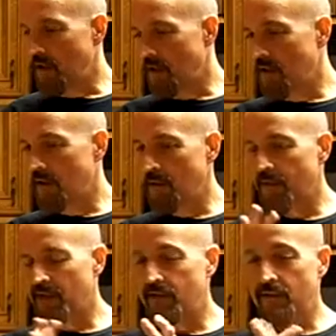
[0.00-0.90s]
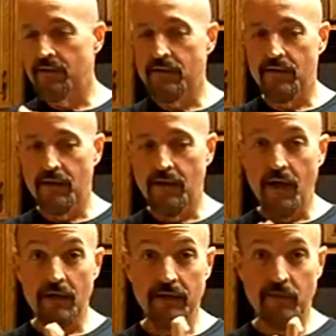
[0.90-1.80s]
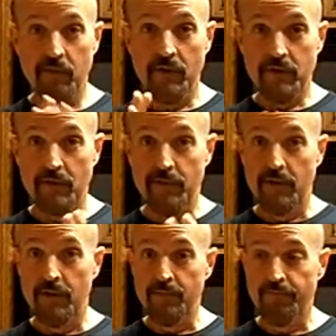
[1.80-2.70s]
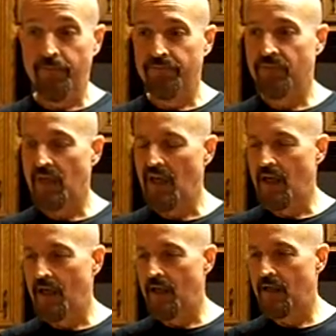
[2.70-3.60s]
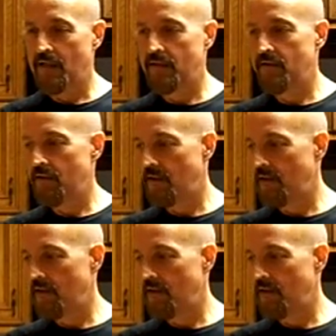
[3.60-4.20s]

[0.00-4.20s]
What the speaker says: I got this holiday brunch coming up, and